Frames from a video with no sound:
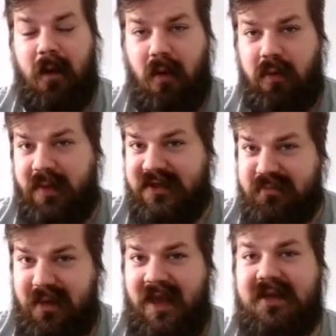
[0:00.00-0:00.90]
always
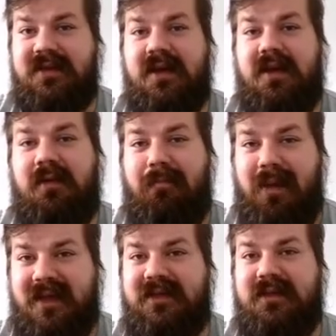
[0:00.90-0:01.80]
makes the
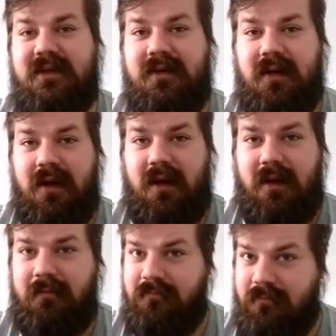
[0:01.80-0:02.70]
best
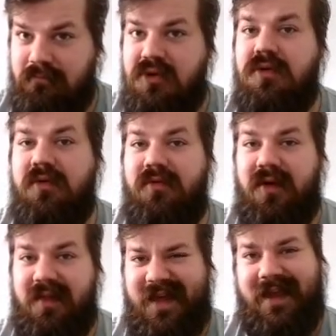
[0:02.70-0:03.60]
um, move
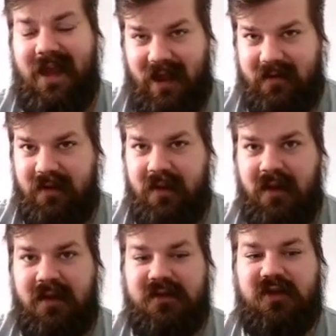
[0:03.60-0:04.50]
they can.
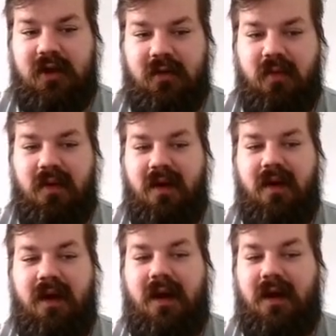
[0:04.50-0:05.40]
So
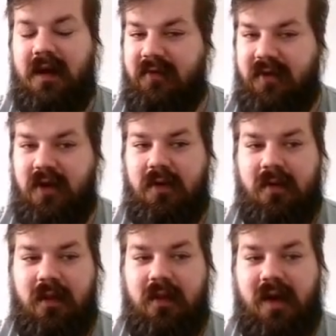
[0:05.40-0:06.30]
uh, if
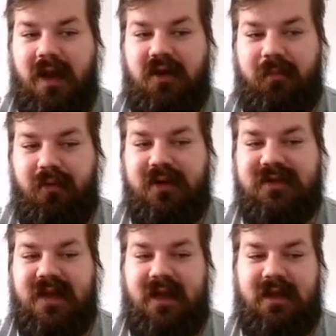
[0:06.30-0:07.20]
you look at your
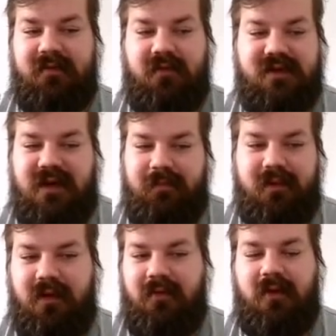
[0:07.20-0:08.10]
points tally, for
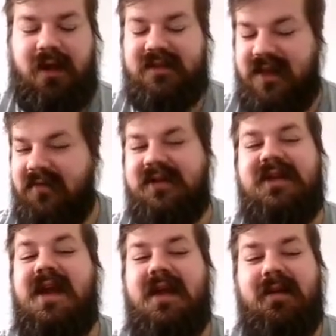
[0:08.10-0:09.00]
example, you look at
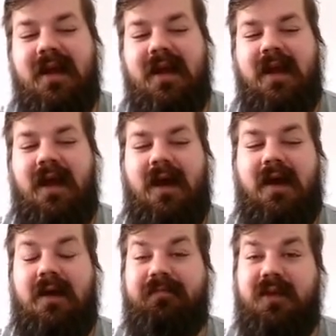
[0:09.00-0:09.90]
seventeen,
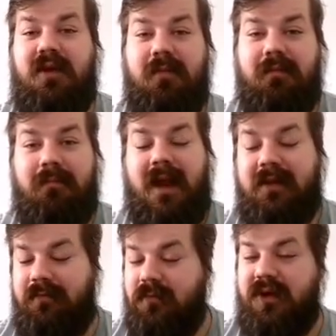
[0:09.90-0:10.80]
Um, you
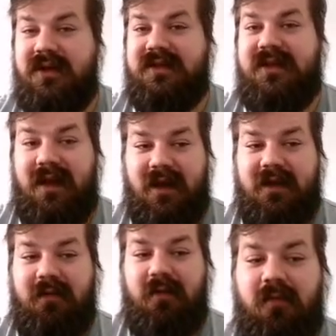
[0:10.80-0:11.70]
might want to
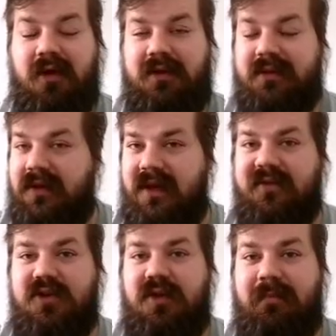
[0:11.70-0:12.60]
decide what
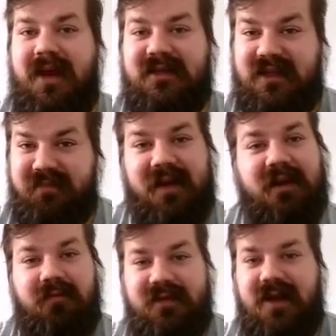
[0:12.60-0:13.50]
gives you the best
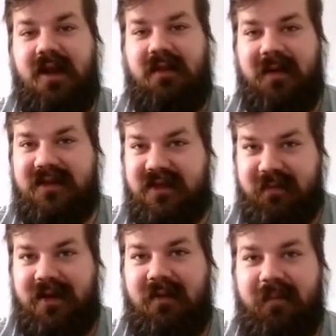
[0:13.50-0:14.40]
expected return, the best
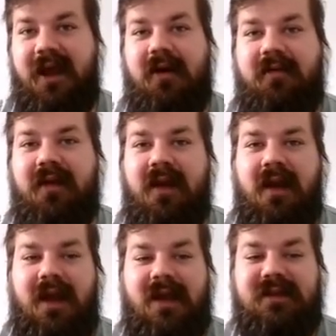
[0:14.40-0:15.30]
expected payoff.
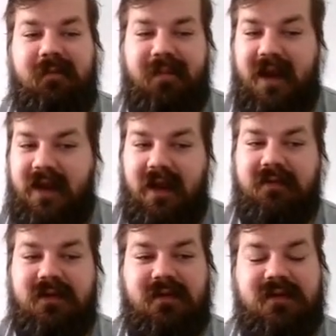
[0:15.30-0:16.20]
Is that paying
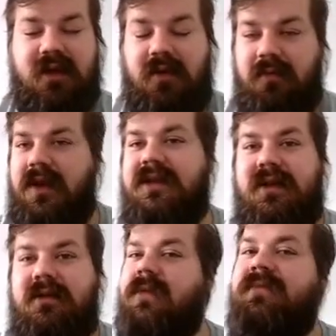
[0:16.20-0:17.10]
out, so
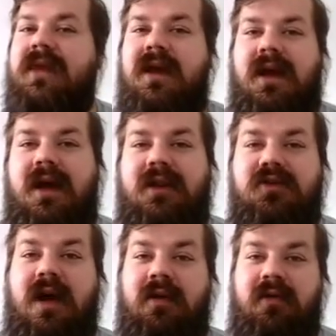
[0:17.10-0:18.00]
getting uh,
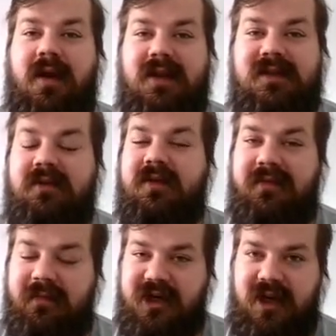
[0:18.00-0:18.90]
two hundred credits out of
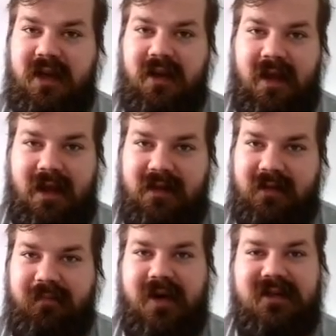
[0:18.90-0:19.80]
the machine
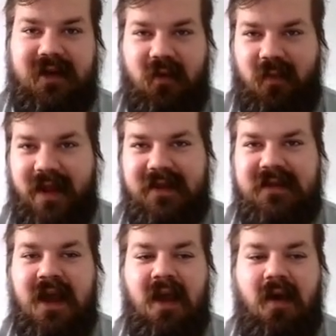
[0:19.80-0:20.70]
and parting your
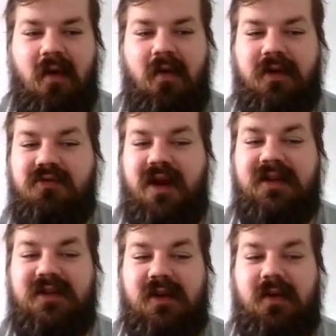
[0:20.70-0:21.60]
ways, or
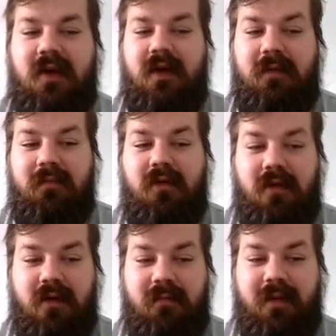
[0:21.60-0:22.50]
trying to earn
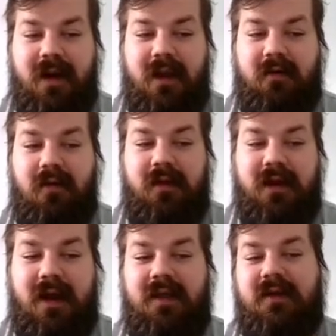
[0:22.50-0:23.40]
more by
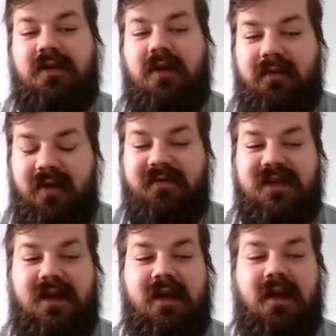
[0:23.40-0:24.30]
rolling either two hundred
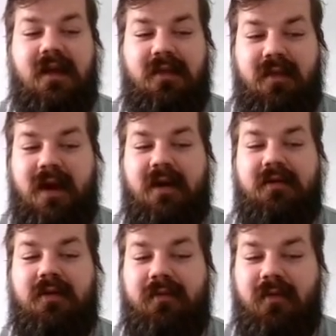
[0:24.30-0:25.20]
fifty, three
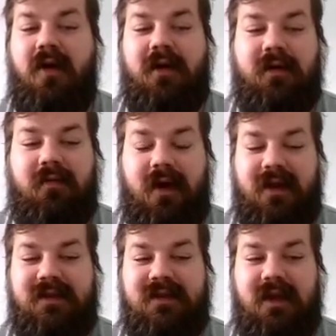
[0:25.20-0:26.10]
hundred, or four hundred
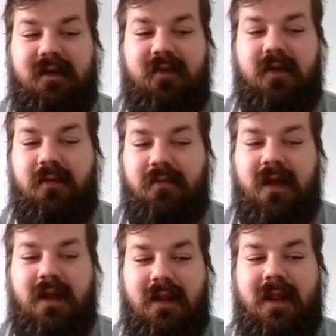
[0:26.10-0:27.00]
credits if you
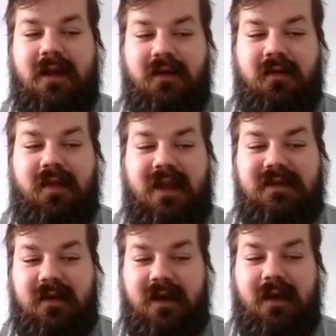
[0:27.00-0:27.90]
land on
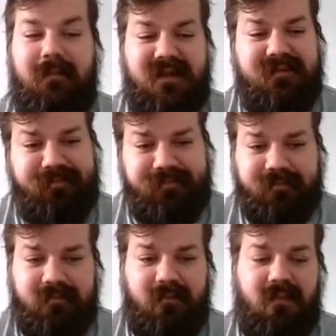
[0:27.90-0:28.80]
these lucky numbers?
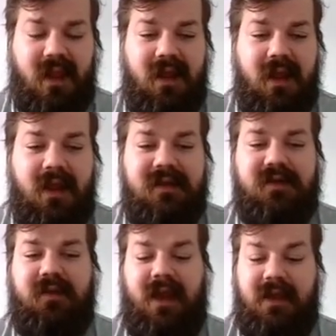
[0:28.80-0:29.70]

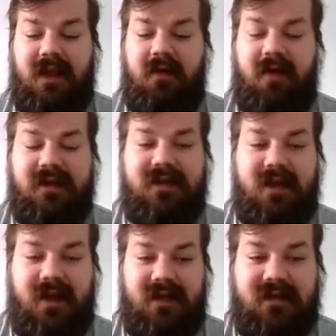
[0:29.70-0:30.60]
So the idea is
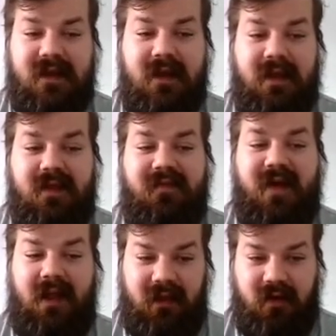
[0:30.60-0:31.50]
that the
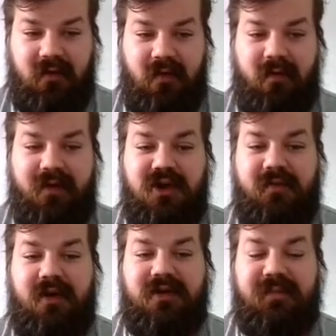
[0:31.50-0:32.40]
value of each
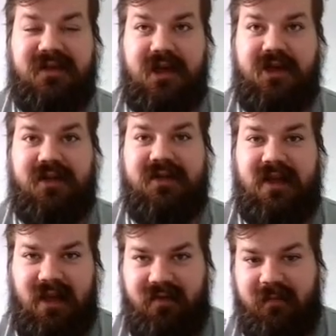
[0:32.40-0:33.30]
of those positions
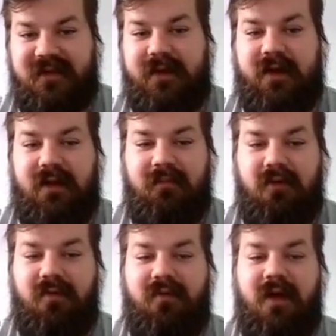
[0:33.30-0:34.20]
given a particular
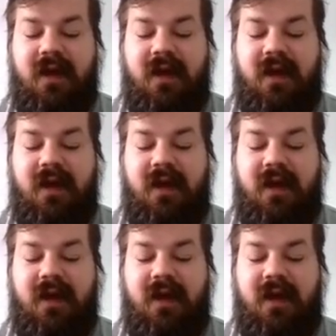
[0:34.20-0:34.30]
move